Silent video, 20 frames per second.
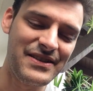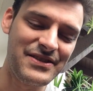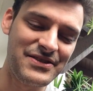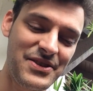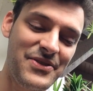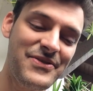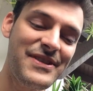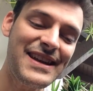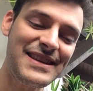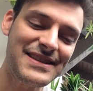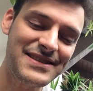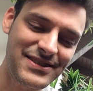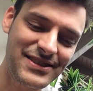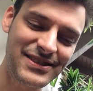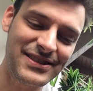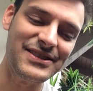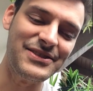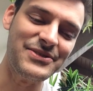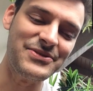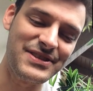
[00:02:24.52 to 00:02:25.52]
So that is
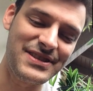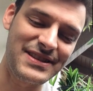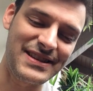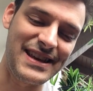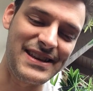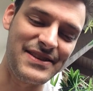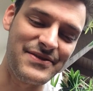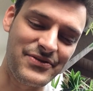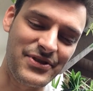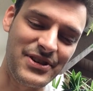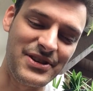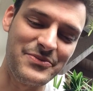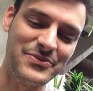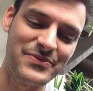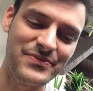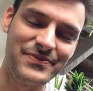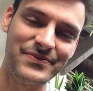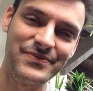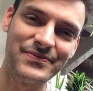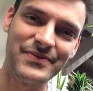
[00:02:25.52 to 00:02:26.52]
good news, again,
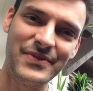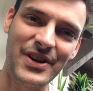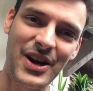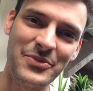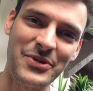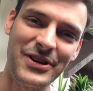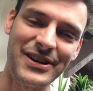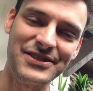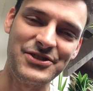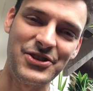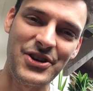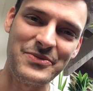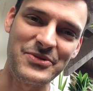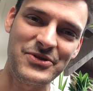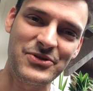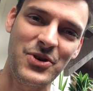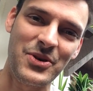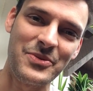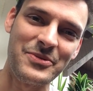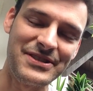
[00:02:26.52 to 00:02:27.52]
from our buddy
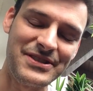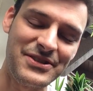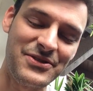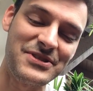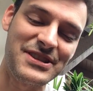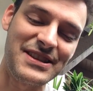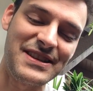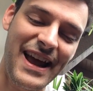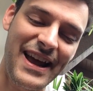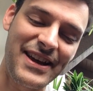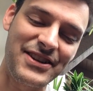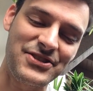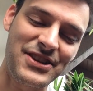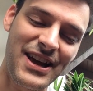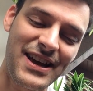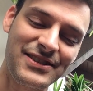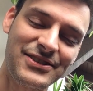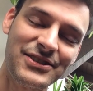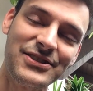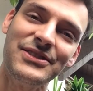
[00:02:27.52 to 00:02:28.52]
James Corbett, using
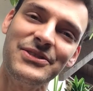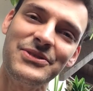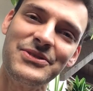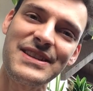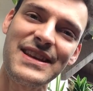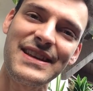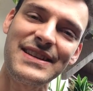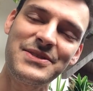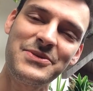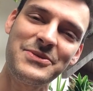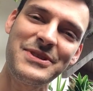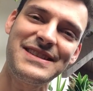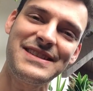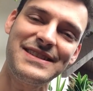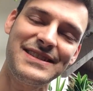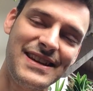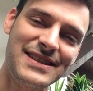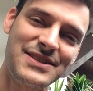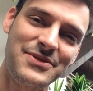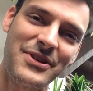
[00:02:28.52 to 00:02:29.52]
hashtag good news next
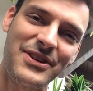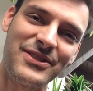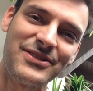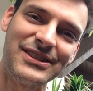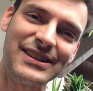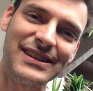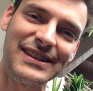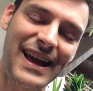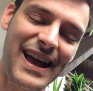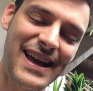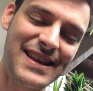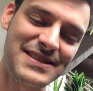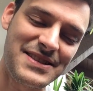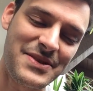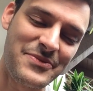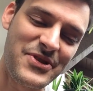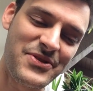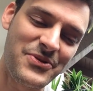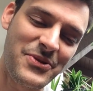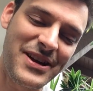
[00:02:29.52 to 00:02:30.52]
week as we are looking at
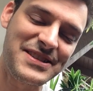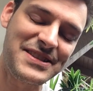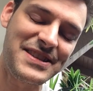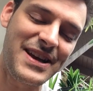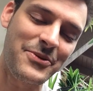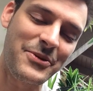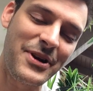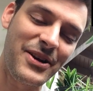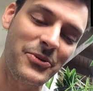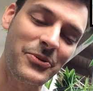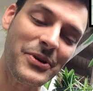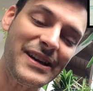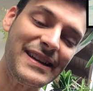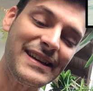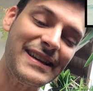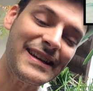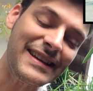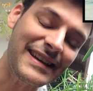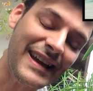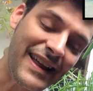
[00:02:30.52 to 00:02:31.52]
some of the ways that we are
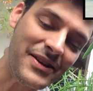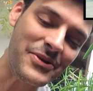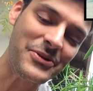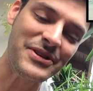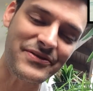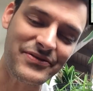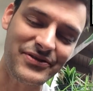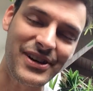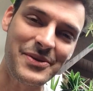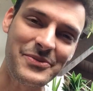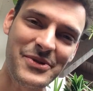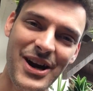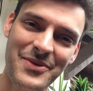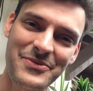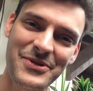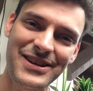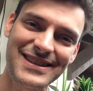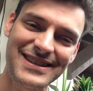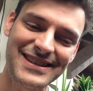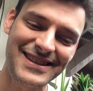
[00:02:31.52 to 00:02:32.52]
winning. Another one from our
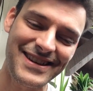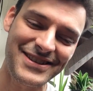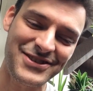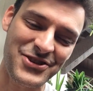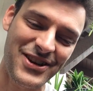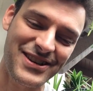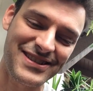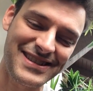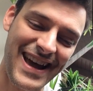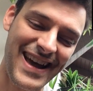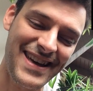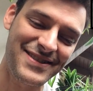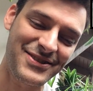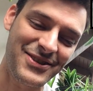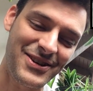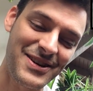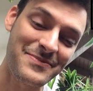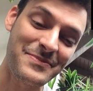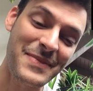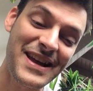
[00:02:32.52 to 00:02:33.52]
buddy Sean
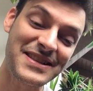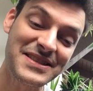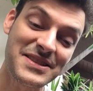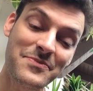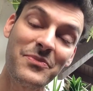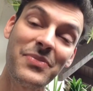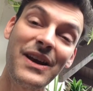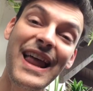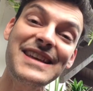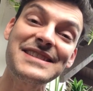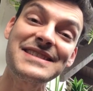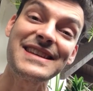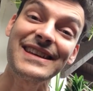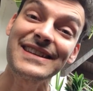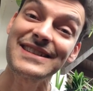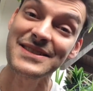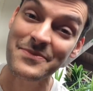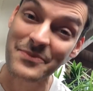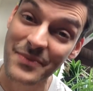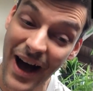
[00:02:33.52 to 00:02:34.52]
Cathcart, Man's
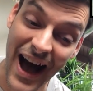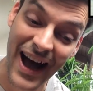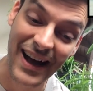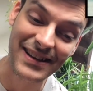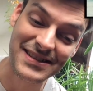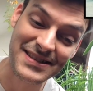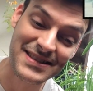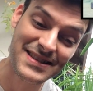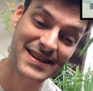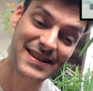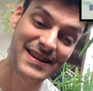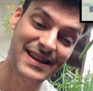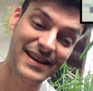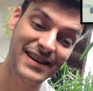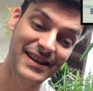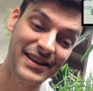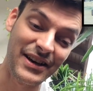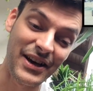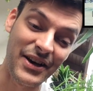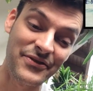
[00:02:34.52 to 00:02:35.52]
Blessings Box,
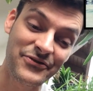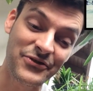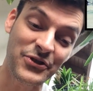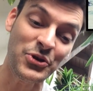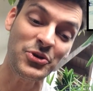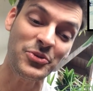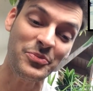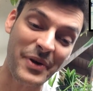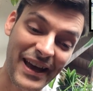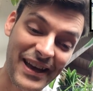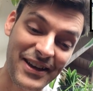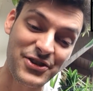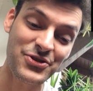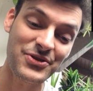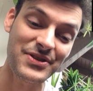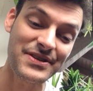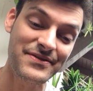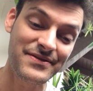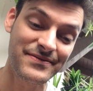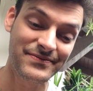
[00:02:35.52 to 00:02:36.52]
a food
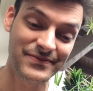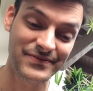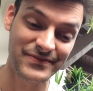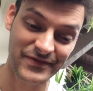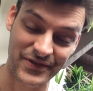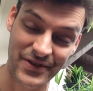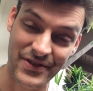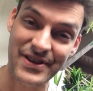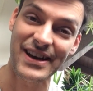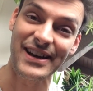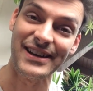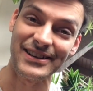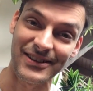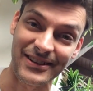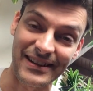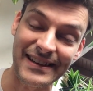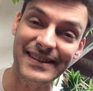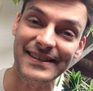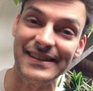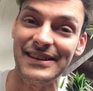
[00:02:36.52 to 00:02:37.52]
pantry for the
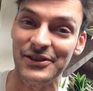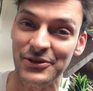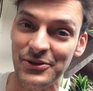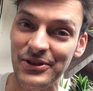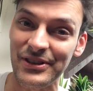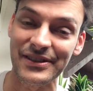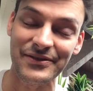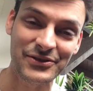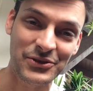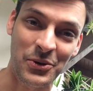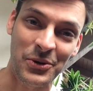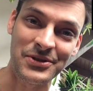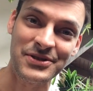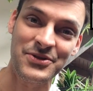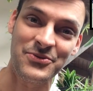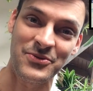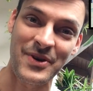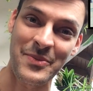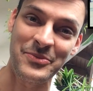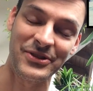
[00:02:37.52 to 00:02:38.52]
hungry that you can, of
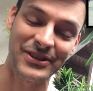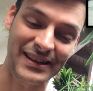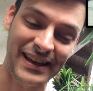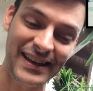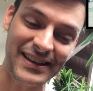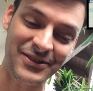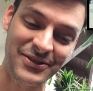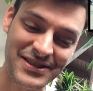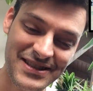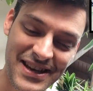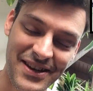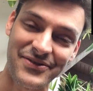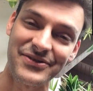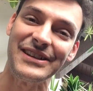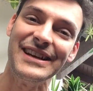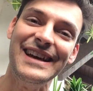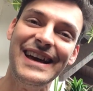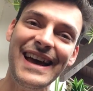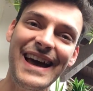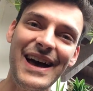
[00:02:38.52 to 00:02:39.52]
course, replicate yourself.